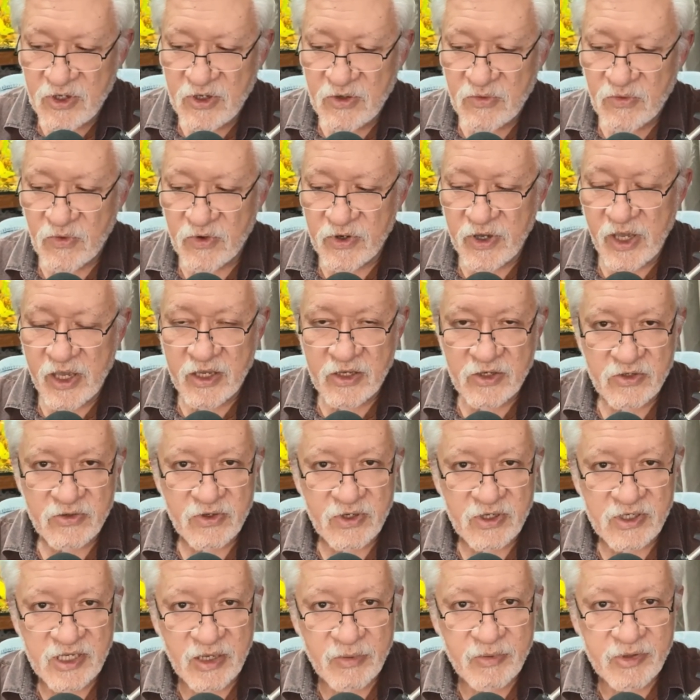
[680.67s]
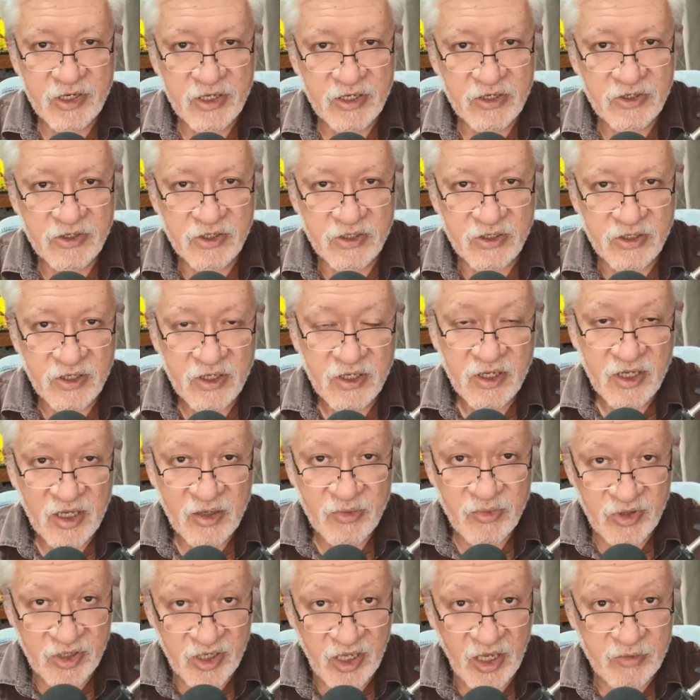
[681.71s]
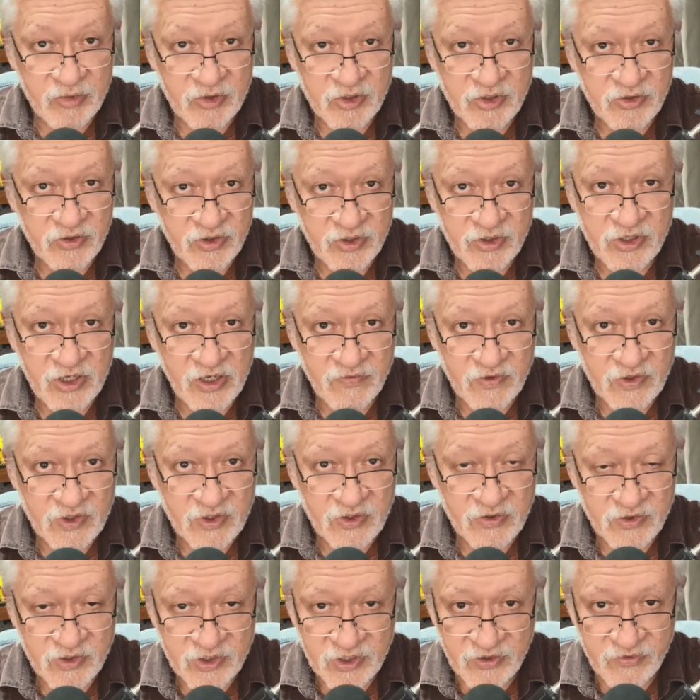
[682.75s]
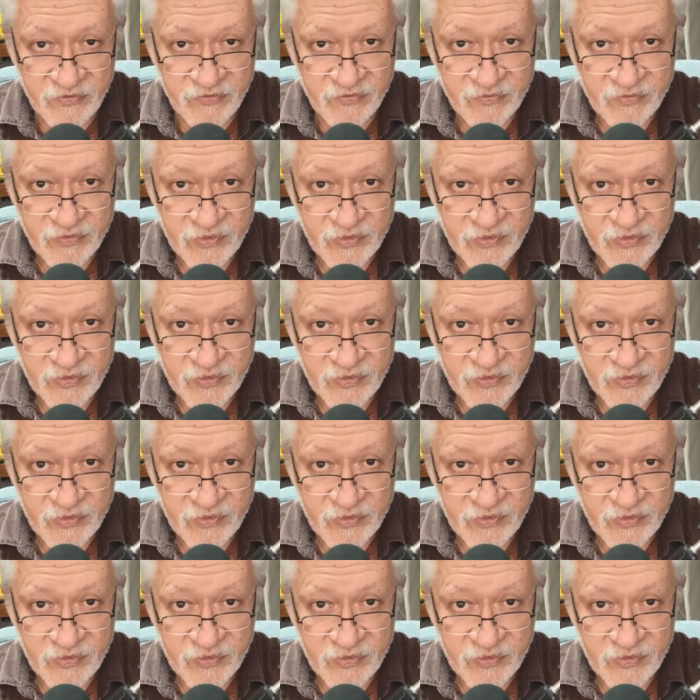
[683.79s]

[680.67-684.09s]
walking into examination and being able to achieve this yourself.